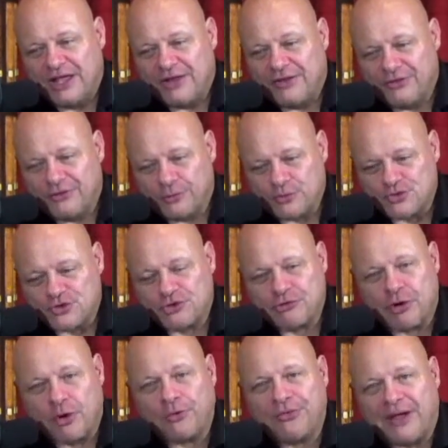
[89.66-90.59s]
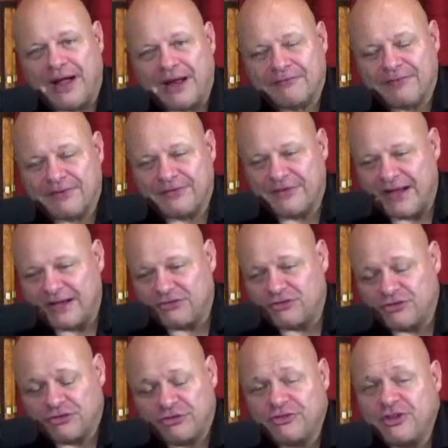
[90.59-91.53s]
there was growth out of it. That's
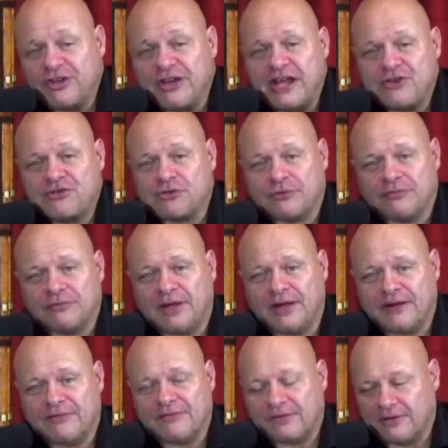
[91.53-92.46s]
just the nature of life.